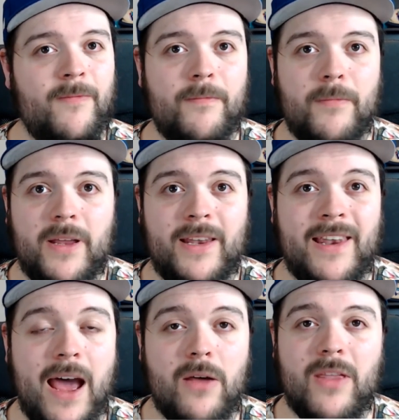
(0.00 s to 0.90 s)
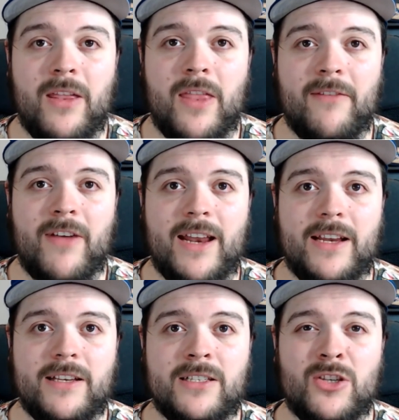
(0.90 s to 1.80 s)
But now that they've
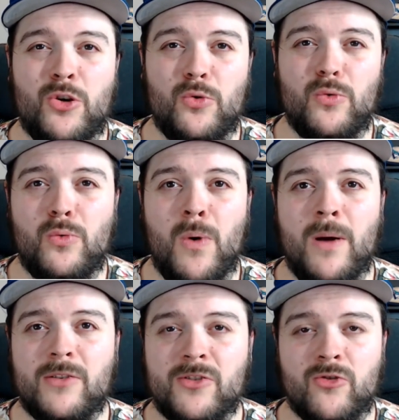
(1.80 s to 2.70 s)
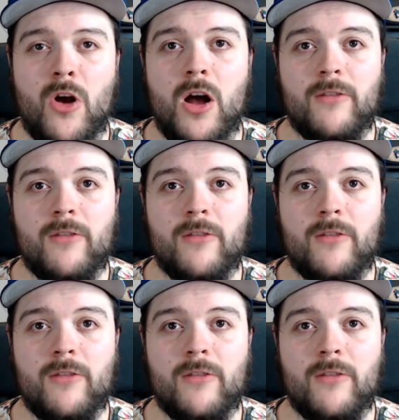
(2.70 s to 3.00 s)
added two strong